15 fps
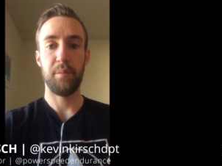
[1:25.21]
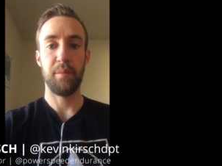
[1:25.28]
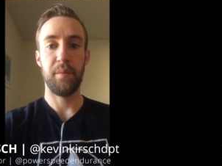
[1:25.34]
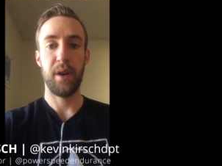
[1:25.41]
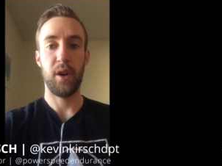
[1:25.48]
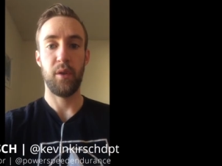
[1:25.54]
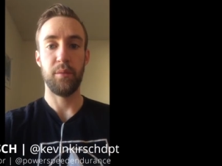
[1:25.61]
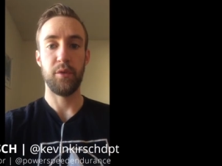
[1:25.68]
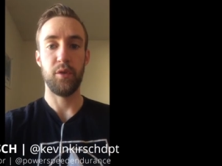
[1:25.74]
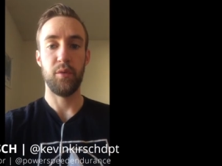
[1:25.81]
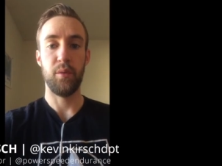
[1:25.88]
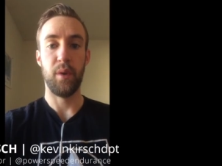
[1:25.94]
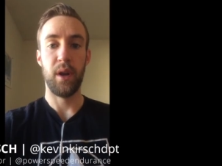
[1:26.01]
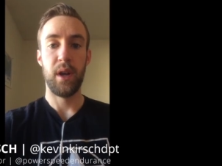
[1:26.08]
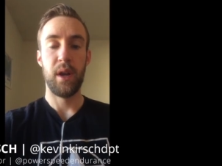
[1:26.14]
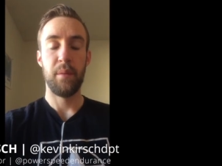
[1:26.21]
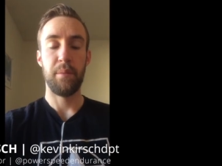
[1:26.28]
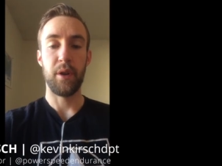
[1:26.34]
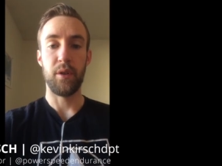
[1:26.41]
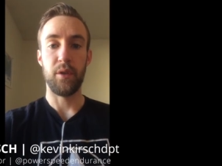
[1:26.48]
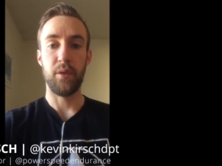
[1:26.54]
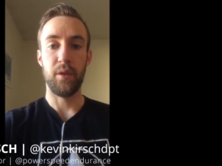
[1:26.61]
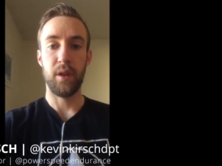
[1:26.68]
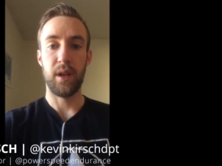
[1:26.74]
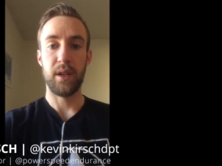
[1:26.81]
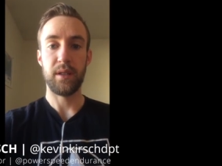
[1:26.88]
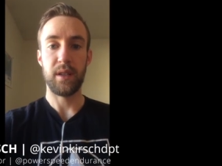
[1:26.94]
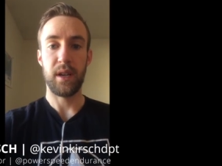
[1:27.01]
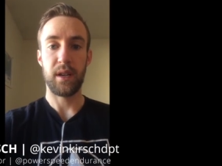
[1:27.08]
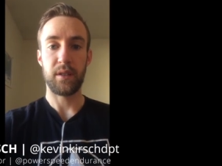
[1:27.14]
It helps you better
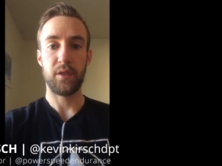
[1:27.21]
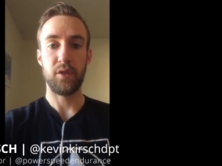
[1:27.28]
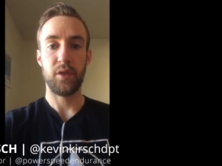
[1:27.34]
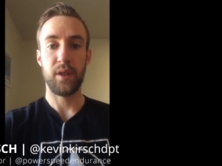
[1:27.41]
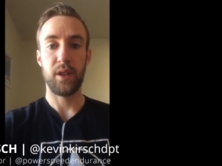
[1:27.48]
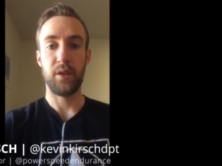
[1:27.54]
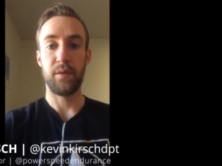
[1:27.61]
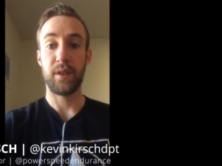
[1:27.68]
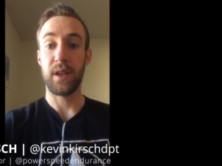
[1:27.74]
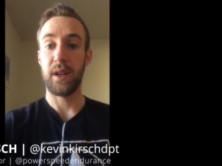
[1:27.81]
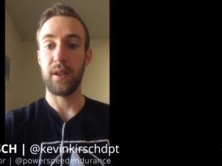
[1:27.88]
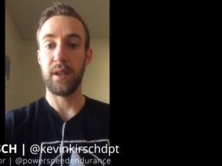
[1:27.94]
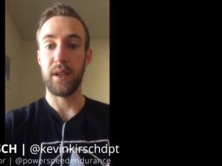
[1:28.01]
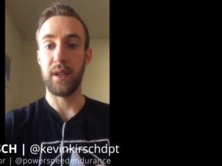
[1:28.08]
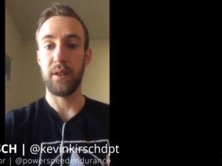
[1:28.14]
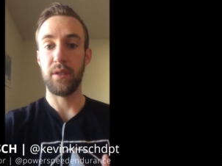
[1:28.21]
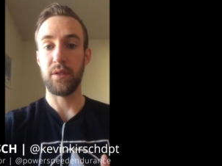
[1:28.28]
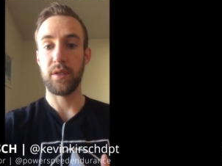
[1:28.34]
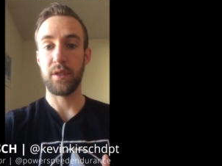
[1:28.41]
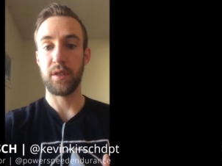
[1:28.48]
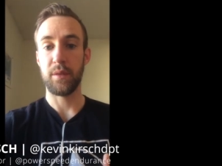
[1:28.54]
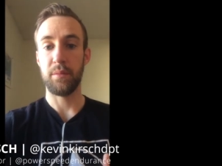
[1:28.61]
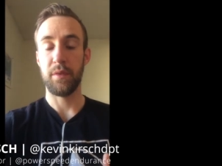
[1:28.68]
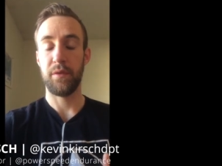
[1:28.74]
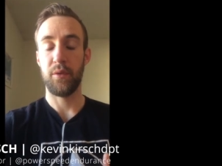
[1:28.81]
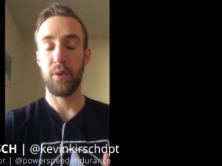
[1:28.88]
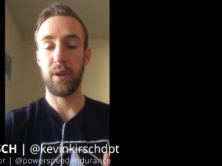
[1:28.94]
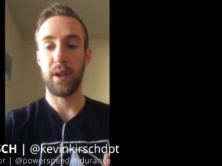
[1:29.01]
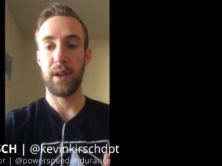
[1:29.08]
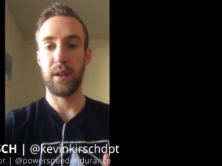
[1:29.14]
utilize the oxygen that you've gotten in your system
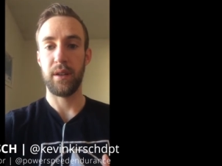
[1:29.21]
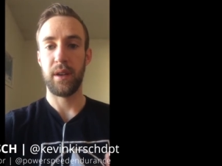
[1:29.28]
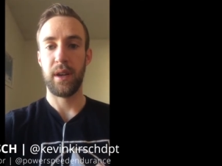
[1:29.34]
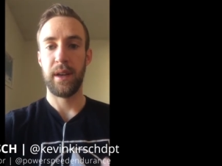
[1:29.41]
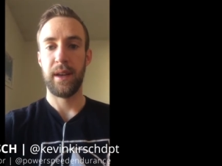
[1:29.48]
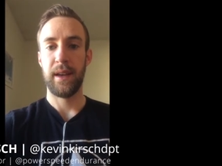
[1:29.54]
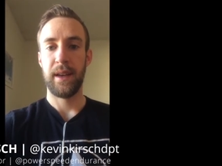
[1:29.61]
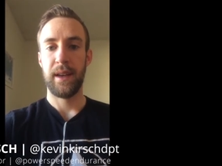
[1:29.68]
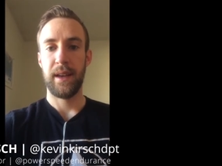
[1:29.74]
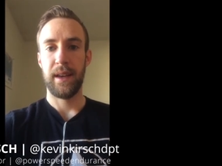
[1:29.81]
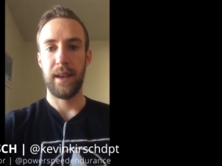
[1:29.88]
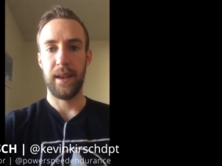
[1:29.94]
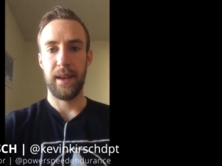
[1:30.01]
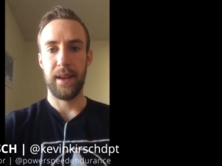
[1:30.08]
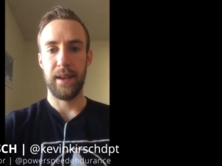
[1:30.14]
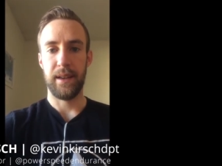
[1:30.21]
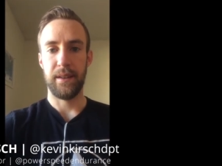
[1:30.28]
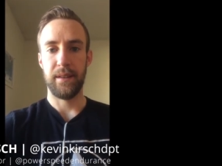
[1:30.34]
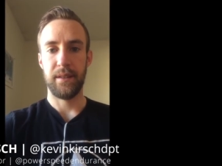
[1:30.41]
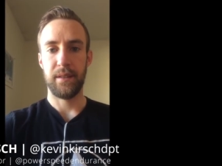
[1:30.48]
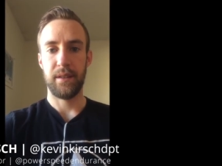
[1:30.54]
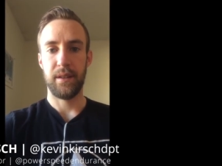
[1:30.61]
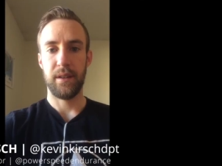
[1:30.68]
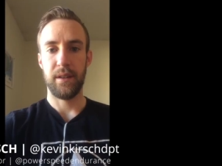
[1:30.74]
beforehand. And